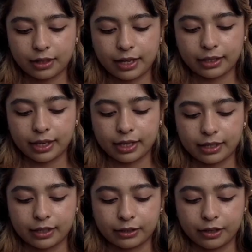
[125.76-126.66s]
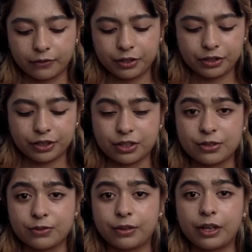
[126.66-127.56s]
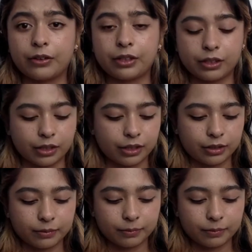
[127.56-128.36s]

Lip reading: like it, and the coverage is very good,